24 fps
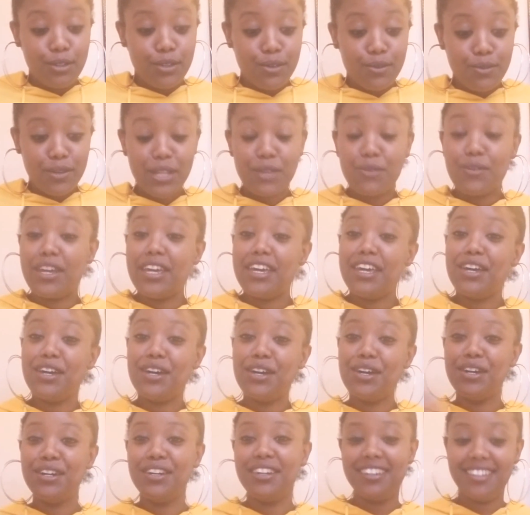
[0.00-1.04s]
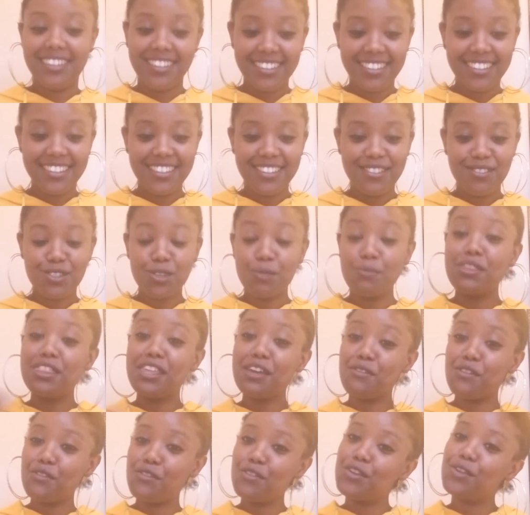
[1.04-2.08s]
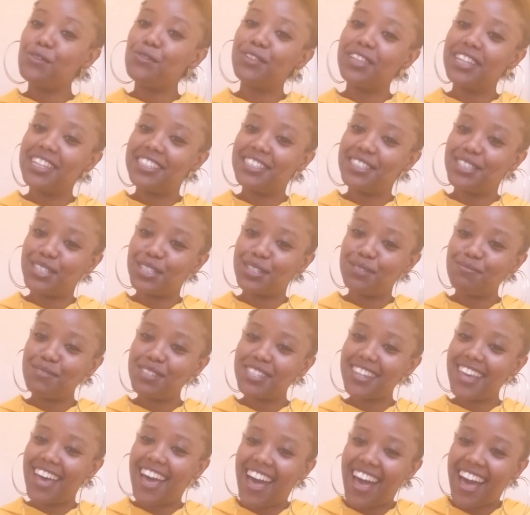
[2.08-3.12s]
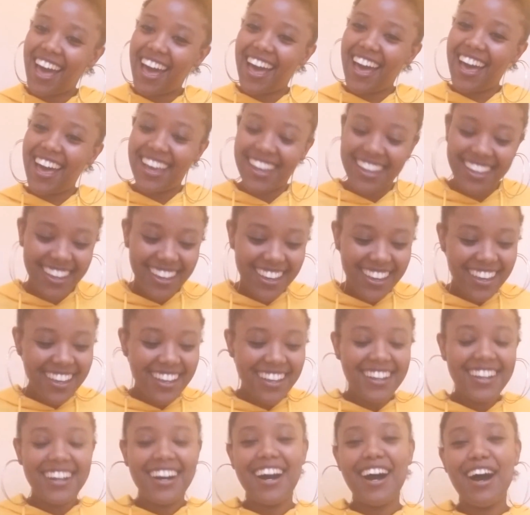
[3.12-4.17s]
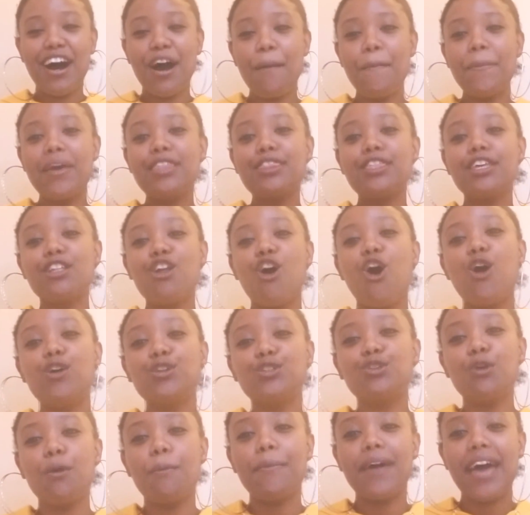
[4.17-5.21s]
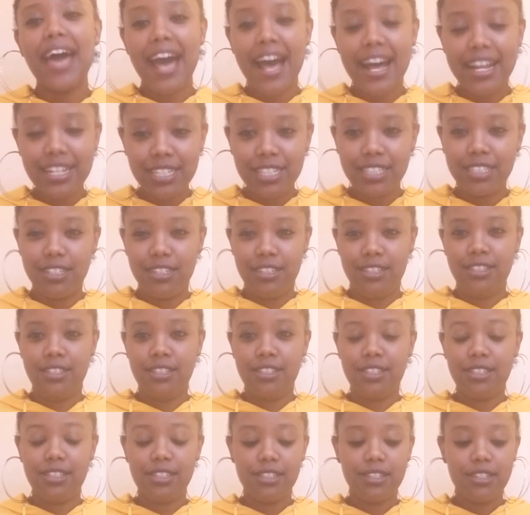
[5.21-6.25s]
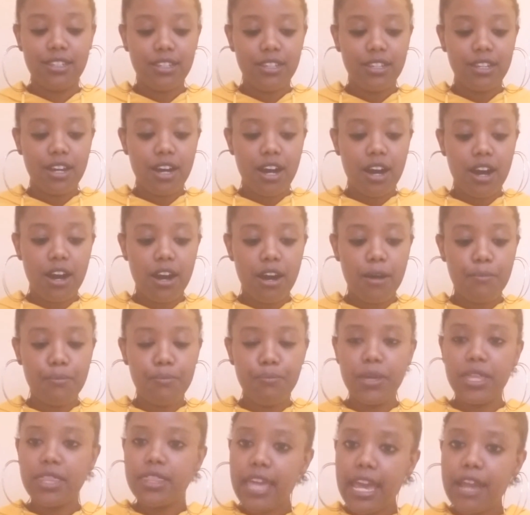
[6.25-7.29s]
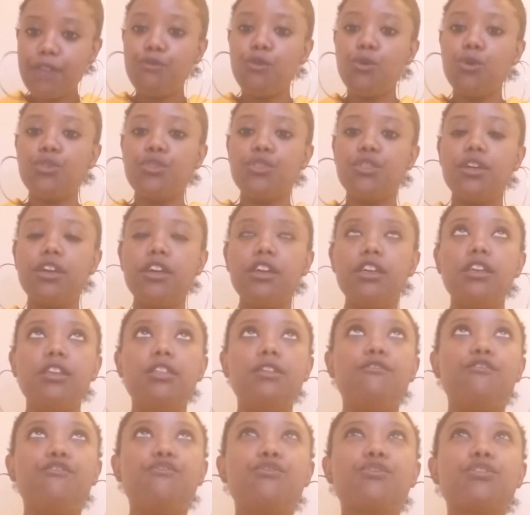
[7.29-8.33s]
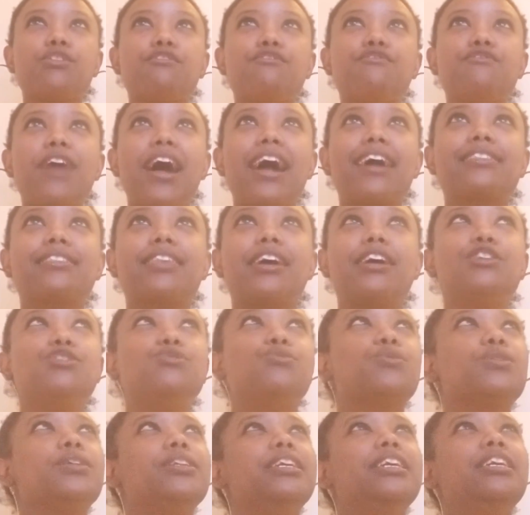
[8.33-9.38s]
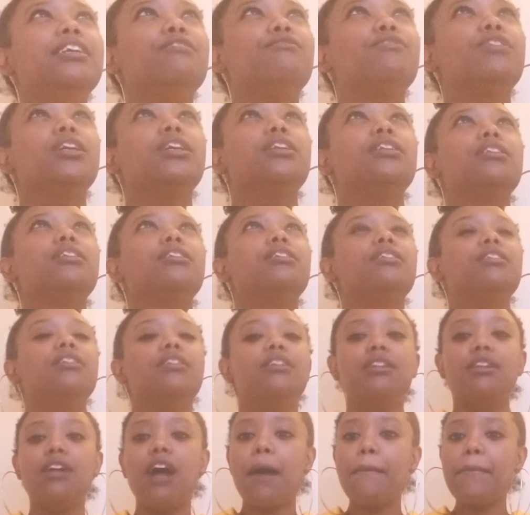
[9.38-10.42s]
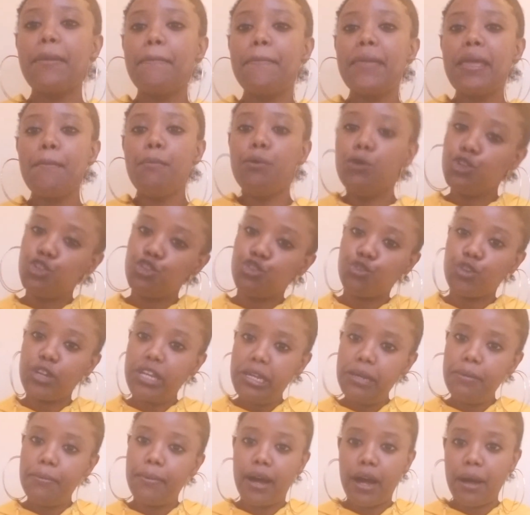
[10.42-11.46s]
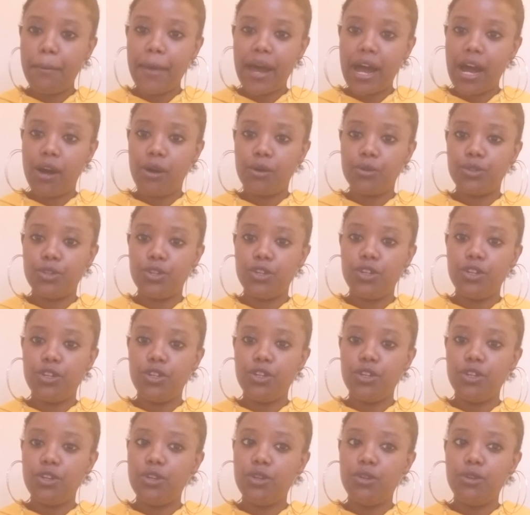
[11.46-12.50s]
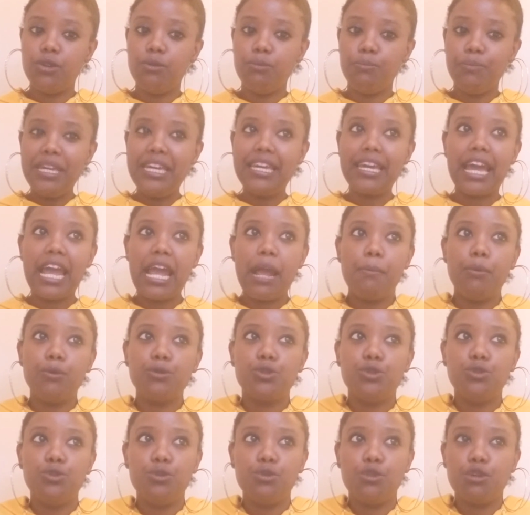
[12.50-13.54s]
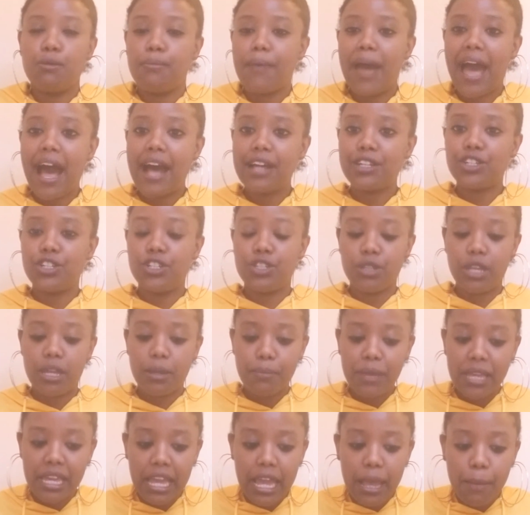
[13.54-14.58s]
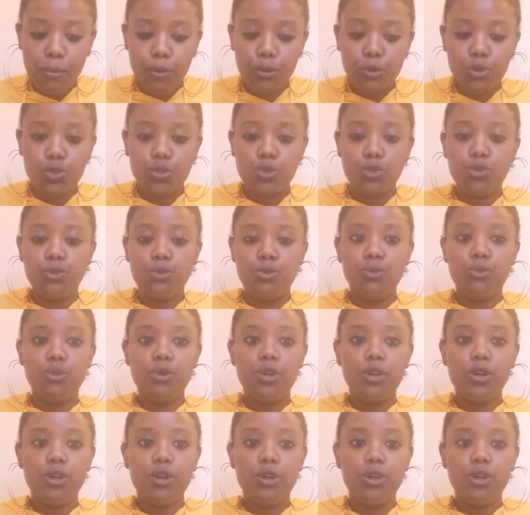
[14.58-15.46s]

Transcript: Anyway, so be thankful for your relationships. And then also passions. Be thankful for the fact that you can even, I mean, people dream about being able to do their passions, like being able to